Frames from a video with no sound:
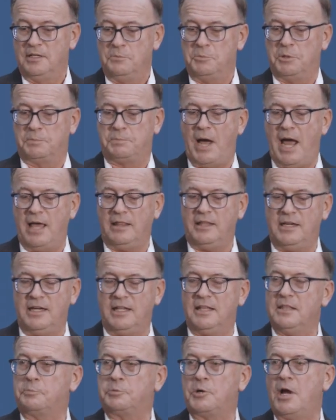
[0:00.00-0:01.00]
But
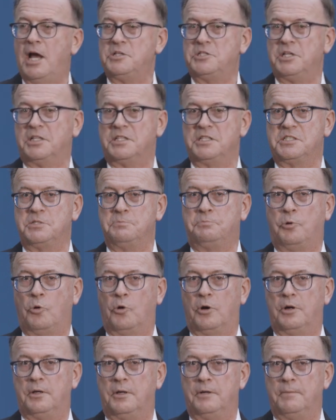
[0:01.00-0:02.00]
piloting the project is
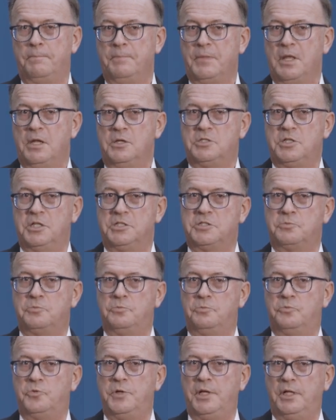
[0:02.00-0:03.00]
important. Just
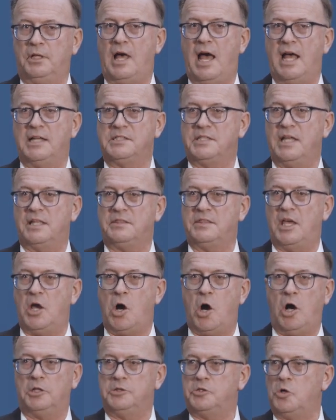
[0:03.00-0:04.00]
realize that they
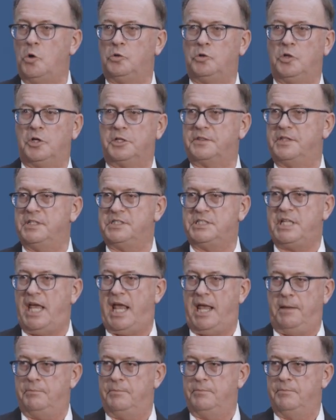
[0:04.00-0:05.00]
all don't look the
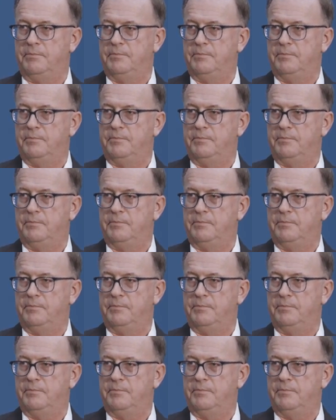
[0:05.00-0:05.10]
same.